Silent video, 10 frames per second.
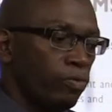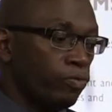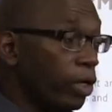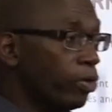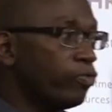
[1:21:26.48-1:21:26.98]

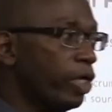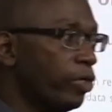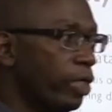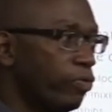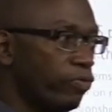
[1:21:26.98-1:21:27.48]
Very,
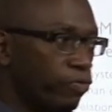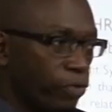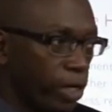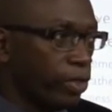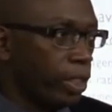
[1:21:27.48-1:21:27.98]
very,
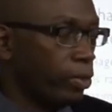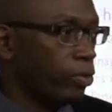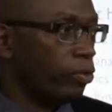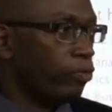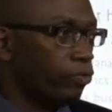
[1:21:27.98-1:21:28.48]
very,
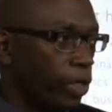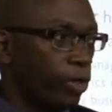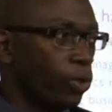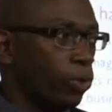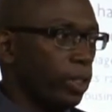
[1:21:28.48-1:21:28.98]

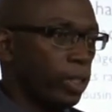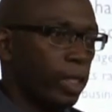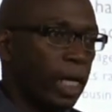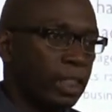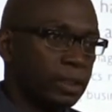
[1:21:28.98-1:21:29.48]
very good
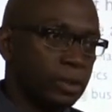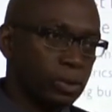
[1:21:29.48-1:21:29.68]
at